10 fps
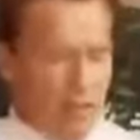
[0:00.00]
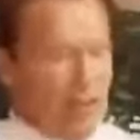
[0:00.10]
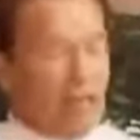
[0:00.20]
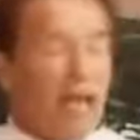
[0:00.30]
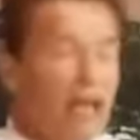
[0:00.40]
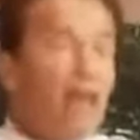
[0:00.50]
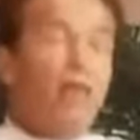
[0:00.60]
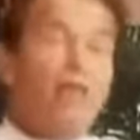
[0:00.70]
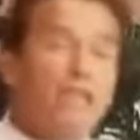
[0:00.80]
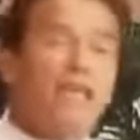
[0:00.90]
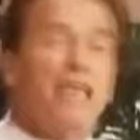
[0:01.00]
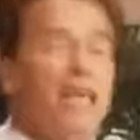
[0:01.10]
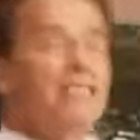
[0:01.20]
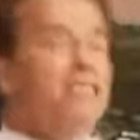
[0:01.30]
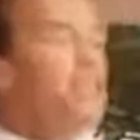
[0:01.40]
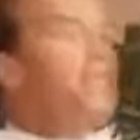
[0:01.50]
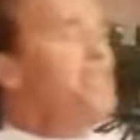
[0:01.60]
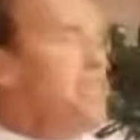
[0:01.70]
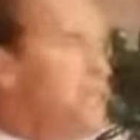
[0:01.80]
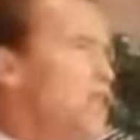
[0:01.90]
Now then I would say, yes, that
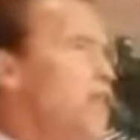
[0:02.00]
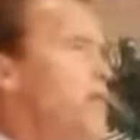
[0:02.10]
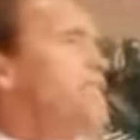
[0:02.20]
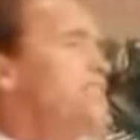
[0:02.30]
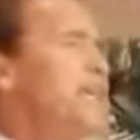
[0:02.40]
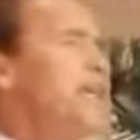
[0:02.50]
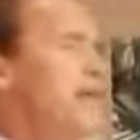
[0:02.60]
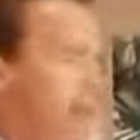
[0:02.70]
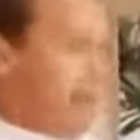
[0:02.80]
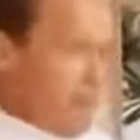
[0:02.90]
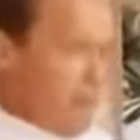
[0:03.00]
is a little bit scary.